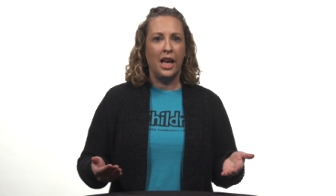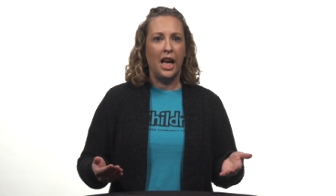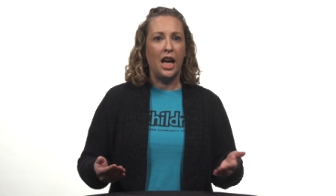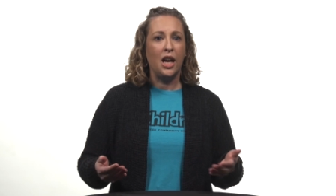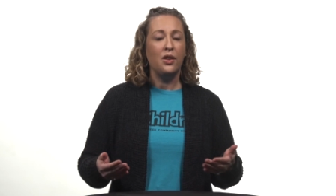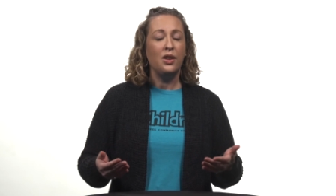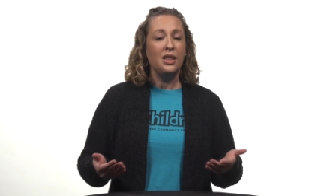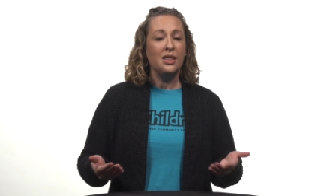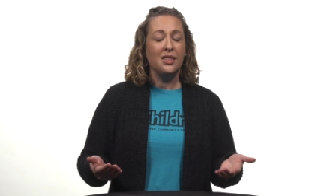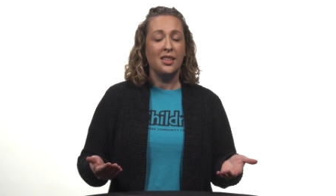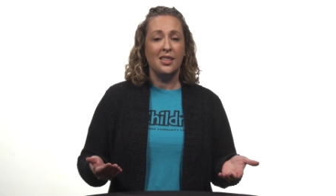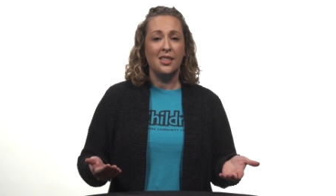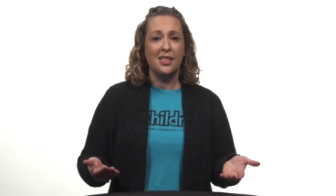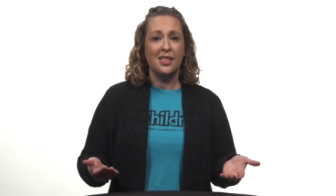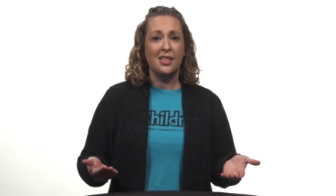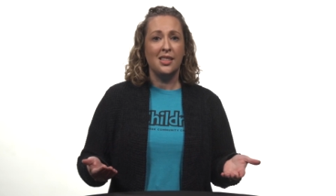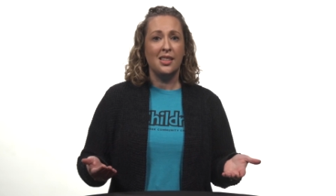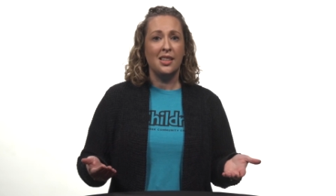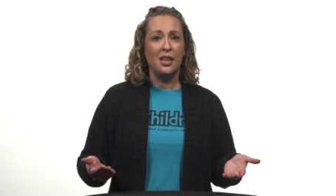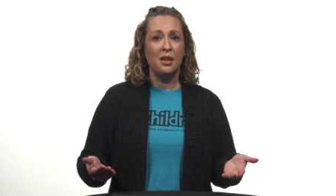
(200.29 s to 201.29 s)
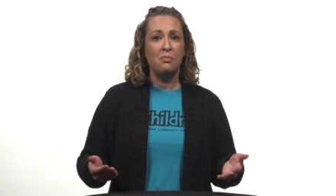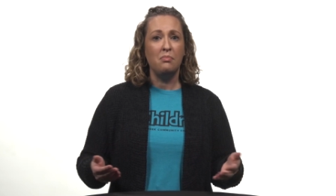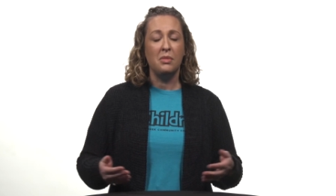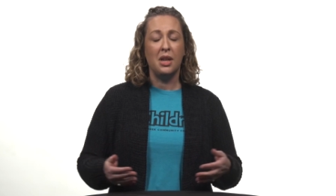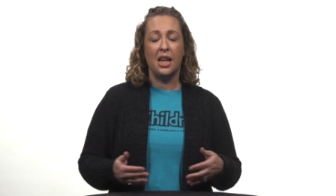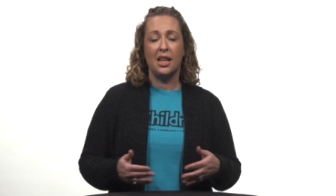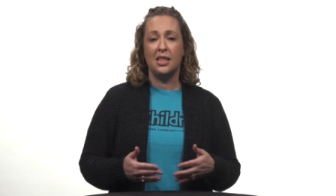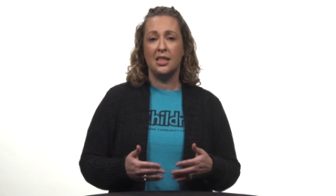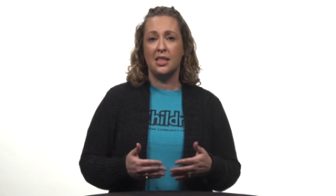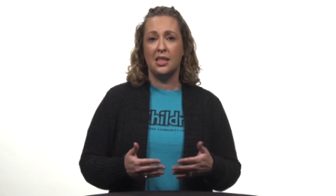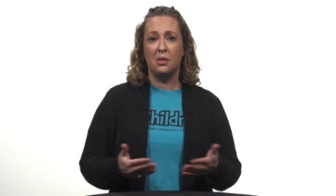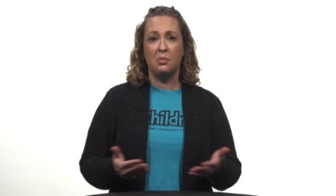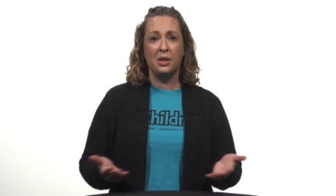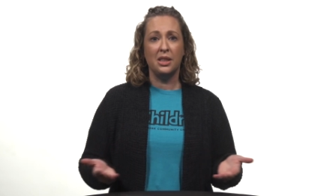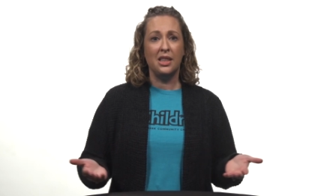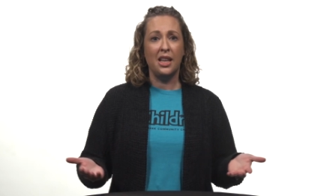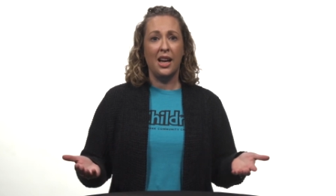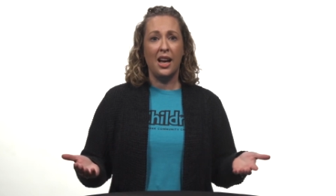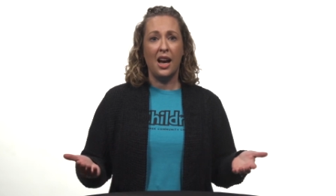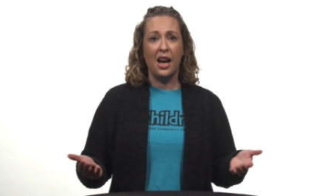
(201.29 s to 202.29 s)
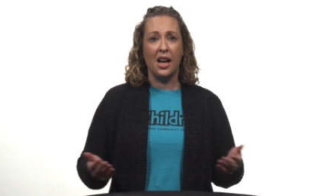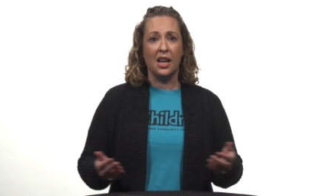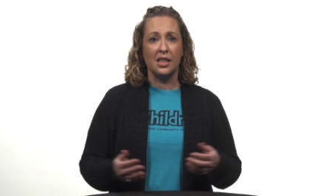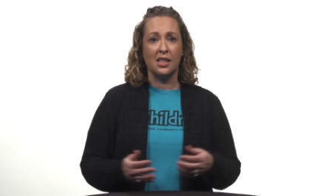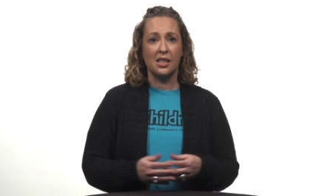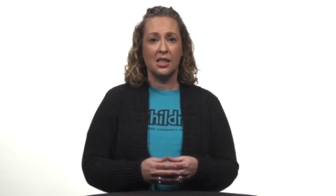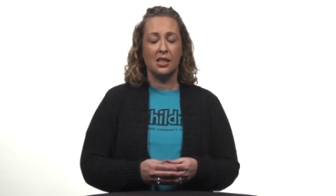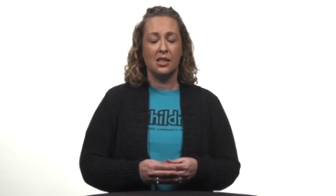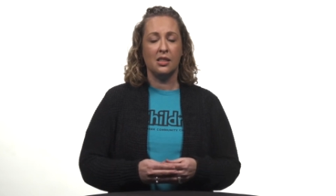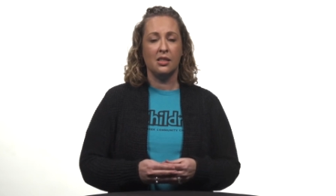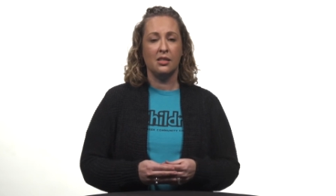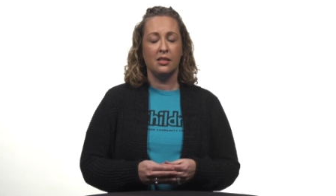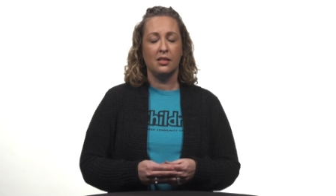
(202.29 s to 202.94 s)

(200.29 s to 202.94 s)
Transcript: Aaron listened to them and did what they asked.